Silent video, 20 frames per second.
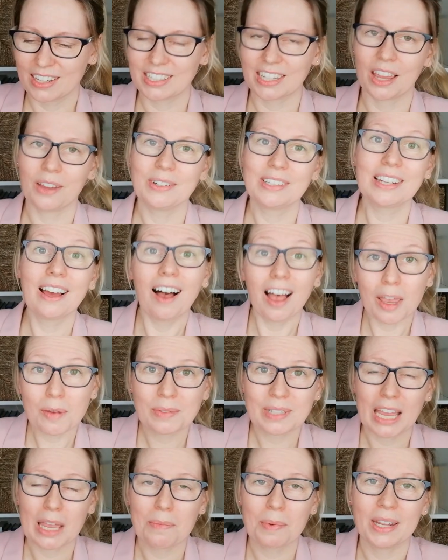So
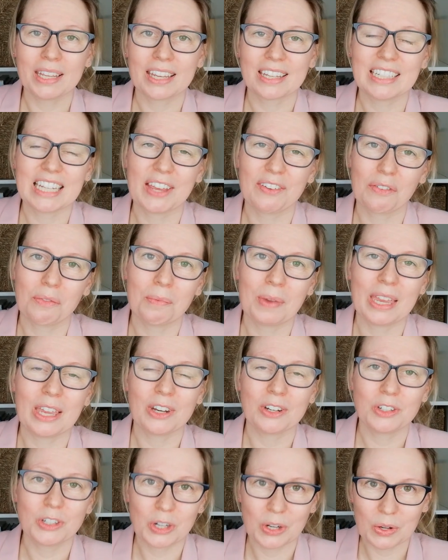timetabling had given
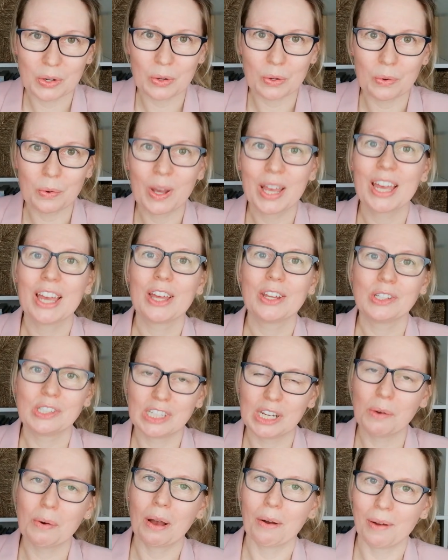me
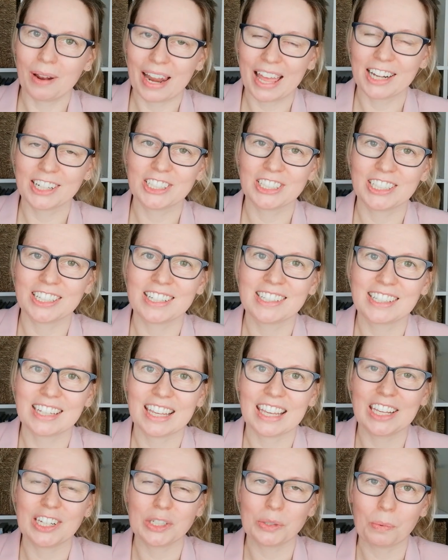two-hour lectures
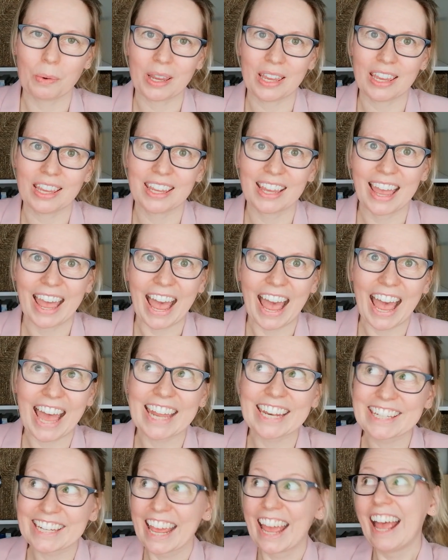each week.
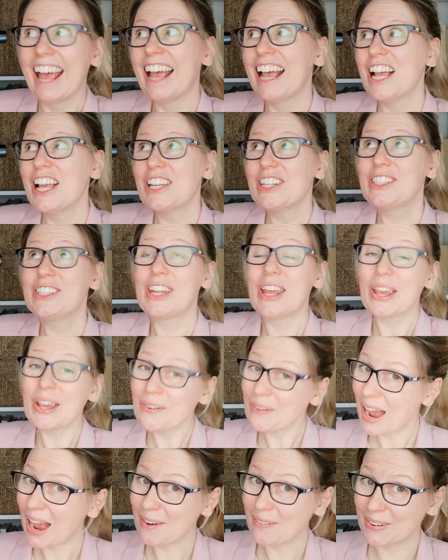And
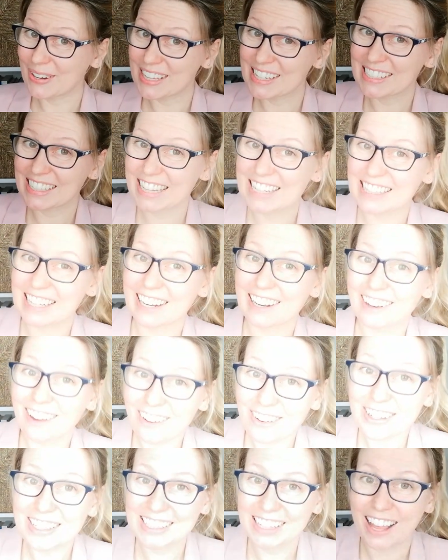2 hours is a
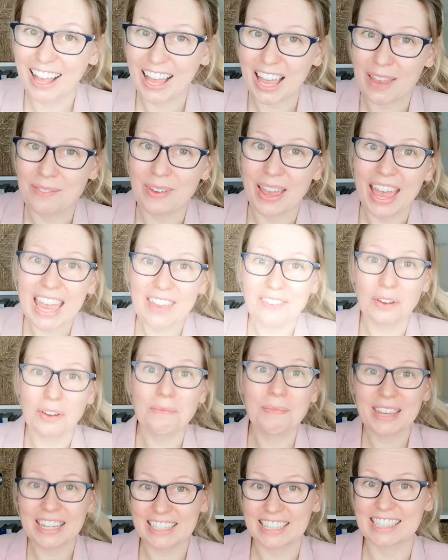long time, A, for
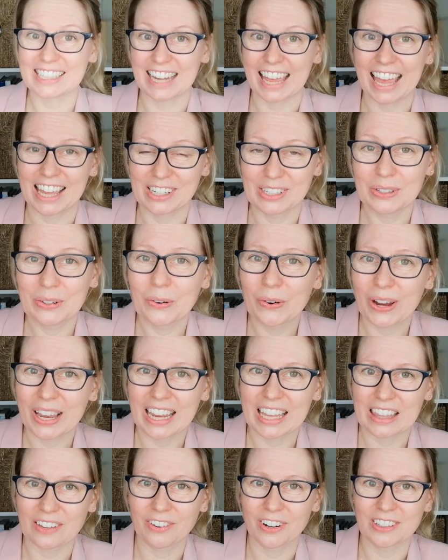me to stand
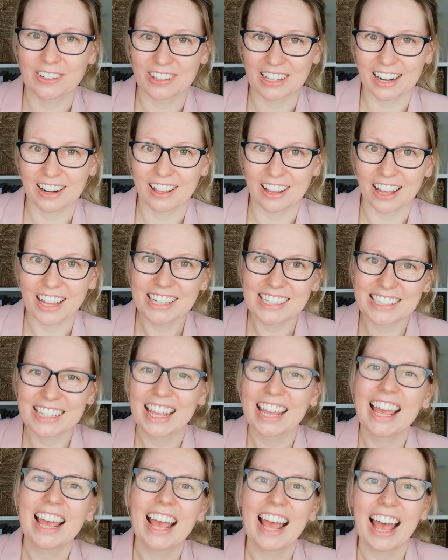talking at the front of the
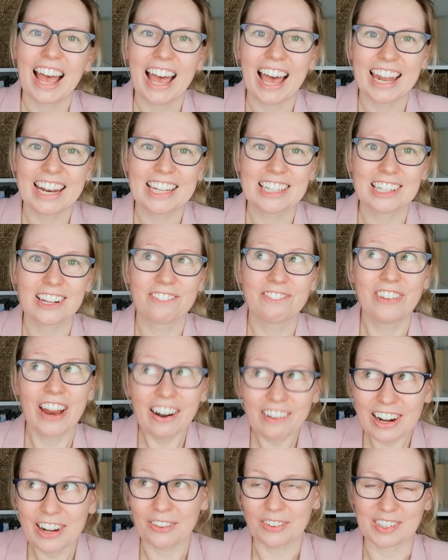class, and it's a
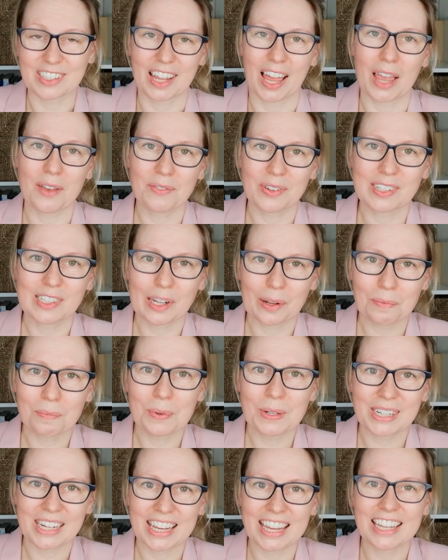very long time for
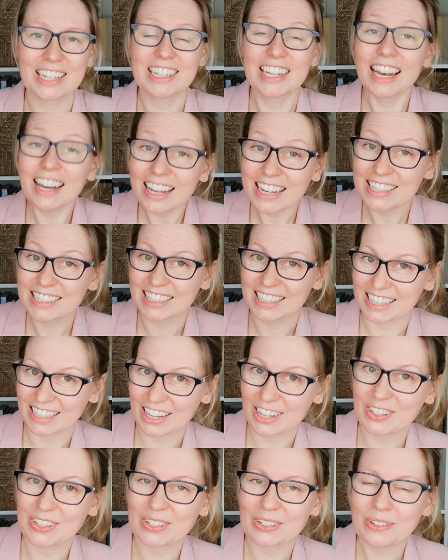somebody to
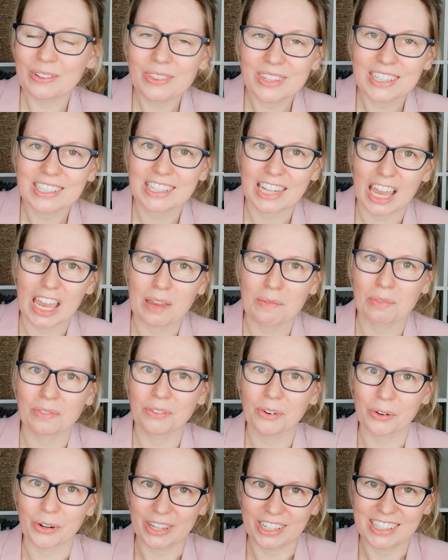listen to the
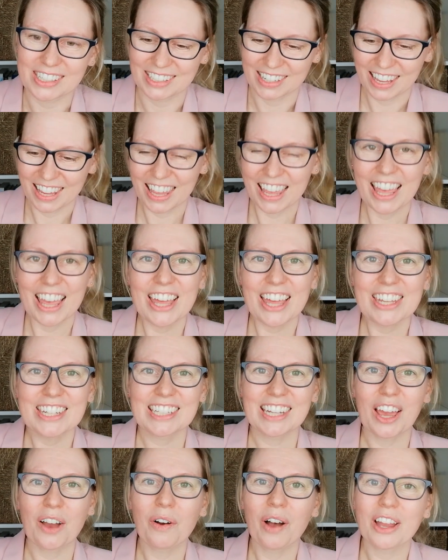same voice.
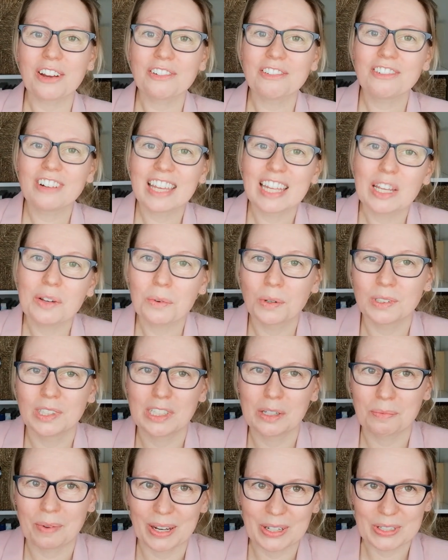So I really
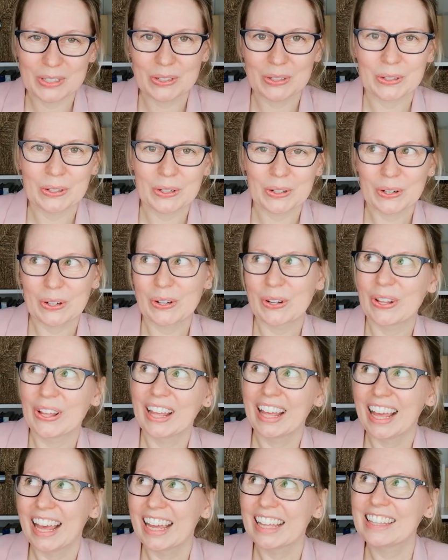wanted to make sure
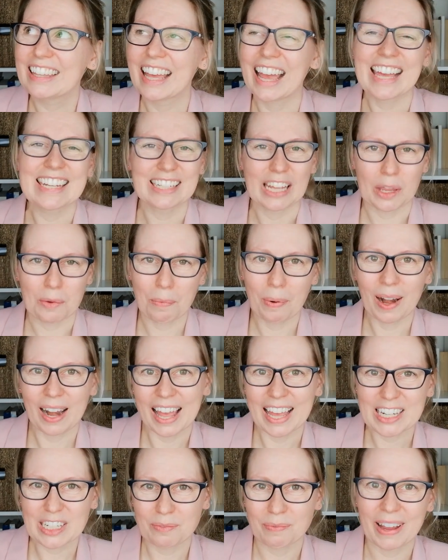that as I
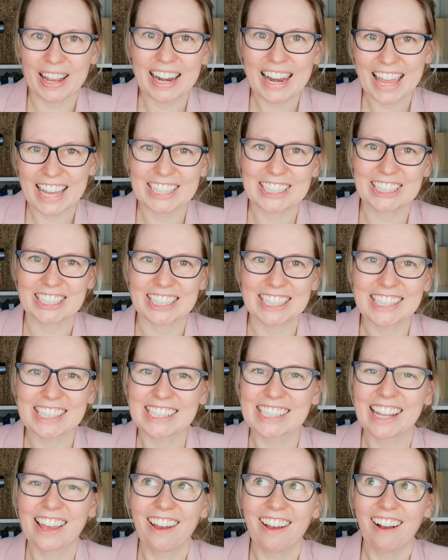planned my
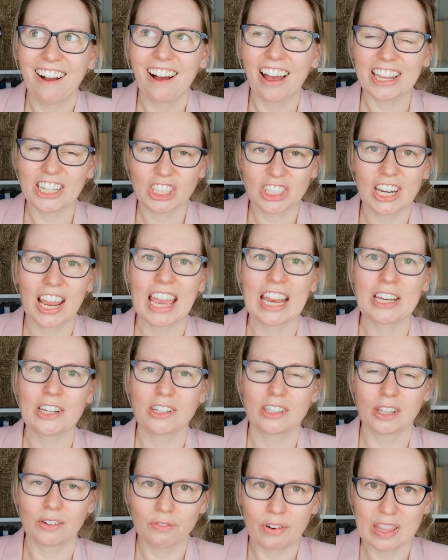lectures, I
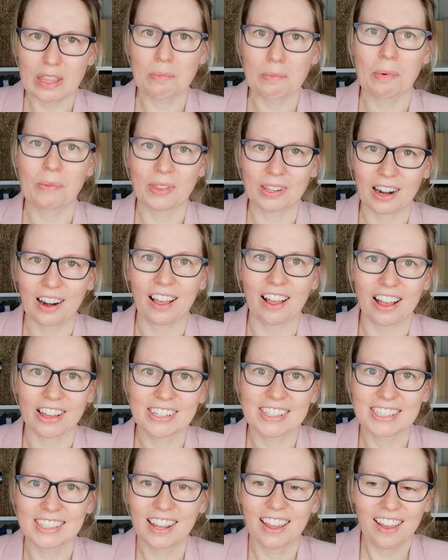changed the rhythm of the
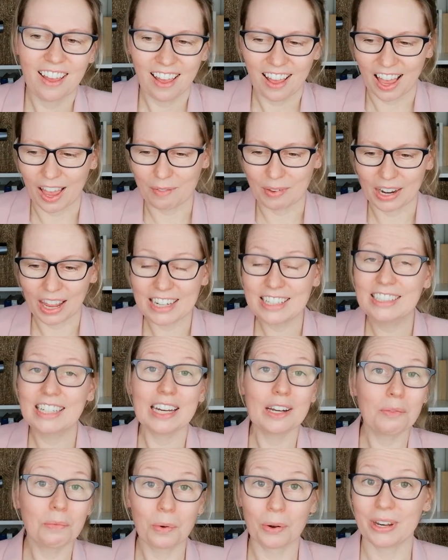class. I mean, I
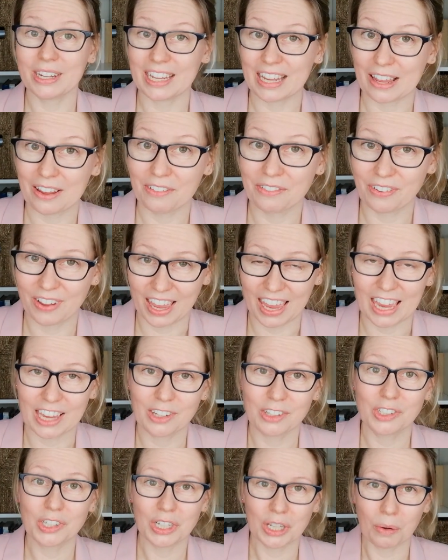didn't want to give
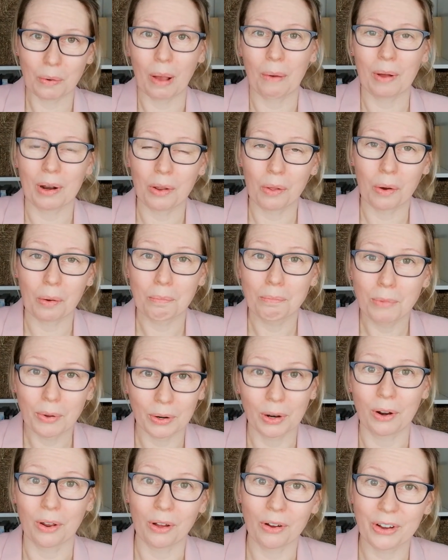a 2 hour long
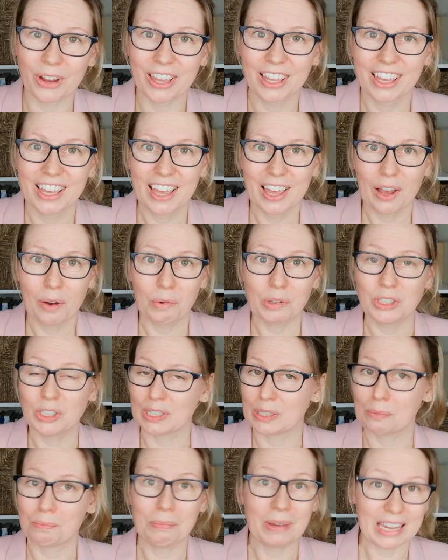monologue with
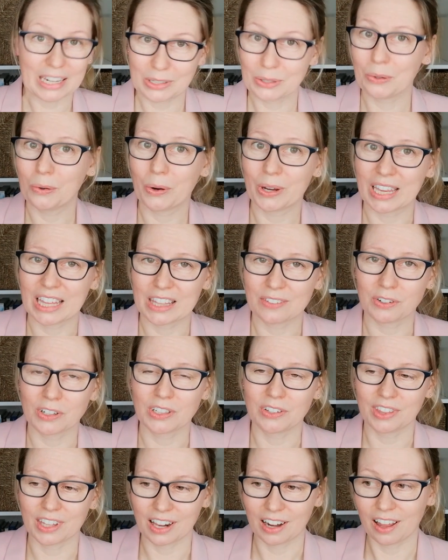just me talking at the
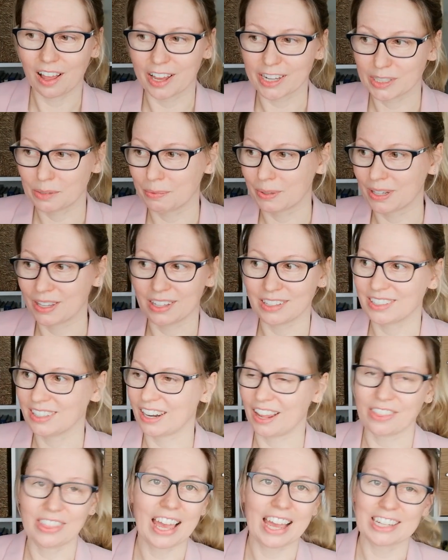front of the class because,
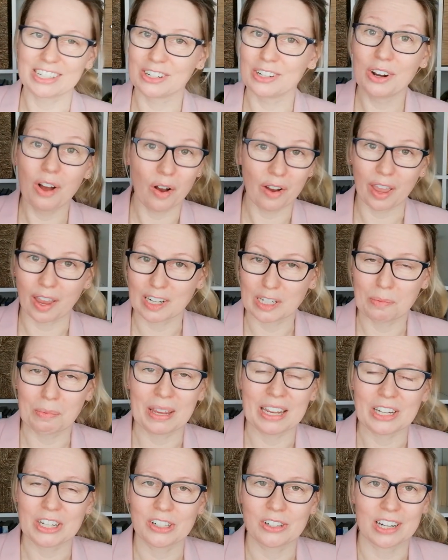you know, that is not going to
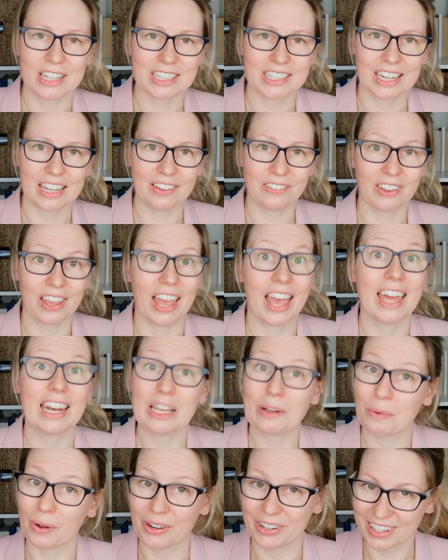be interesting for
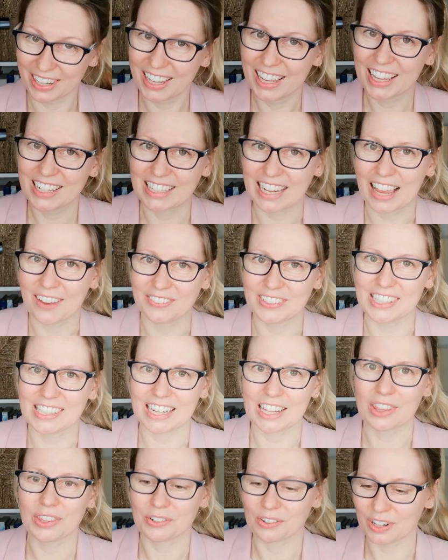anyone to have to
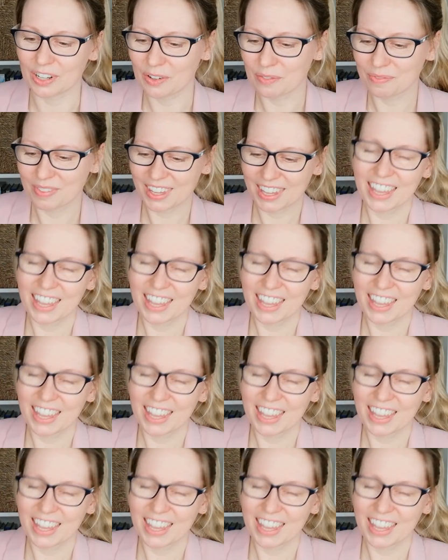sit through.